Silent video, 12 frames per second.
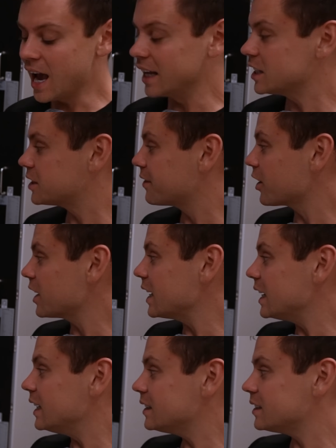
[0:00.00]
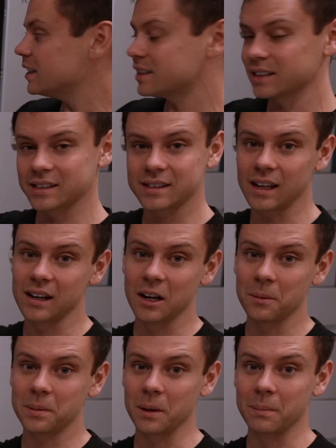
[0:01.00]
And it's very easy to set
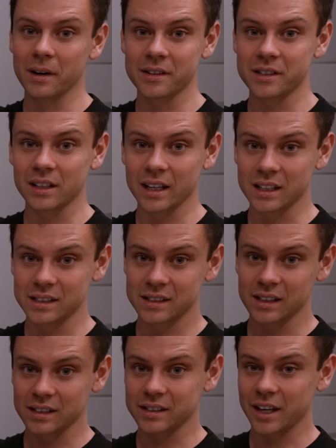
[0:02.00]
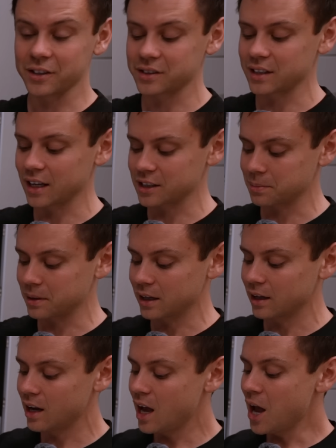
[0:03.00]
up compared to like a 6000 XP,